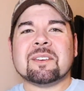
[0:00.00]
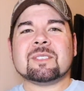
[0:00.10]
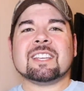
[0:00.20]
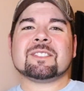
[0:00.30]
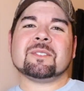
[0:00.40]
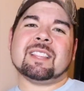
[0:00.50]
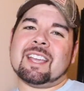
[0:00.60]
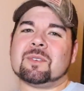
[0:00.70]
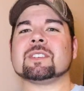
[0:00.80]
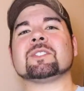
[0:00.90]
I was answering
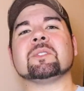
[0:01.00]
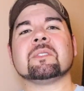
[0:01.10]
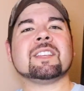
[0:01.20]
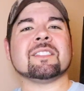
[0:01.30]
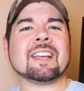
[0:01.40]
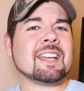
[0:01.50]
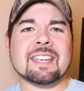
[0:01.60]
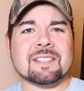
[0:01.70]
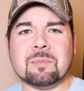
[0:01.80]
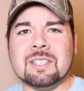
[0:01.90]
that question over there. That guy
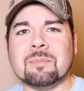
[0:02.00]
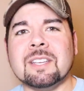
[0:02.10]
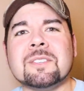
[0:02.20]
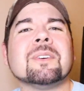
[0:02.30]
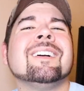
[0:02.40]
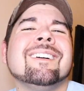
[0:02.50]
asked me something too.